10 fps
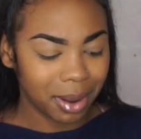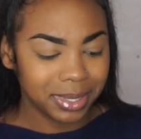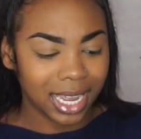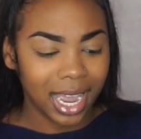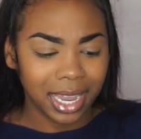I
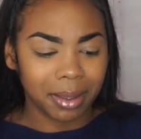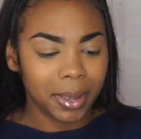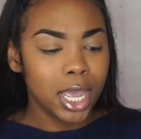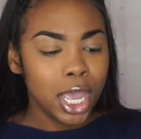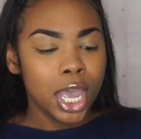was
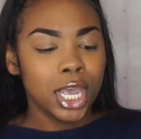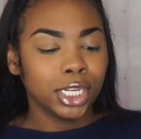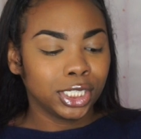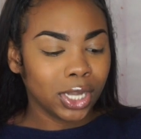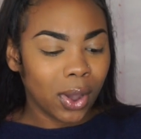
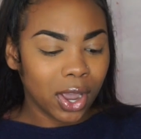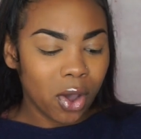hyped. So I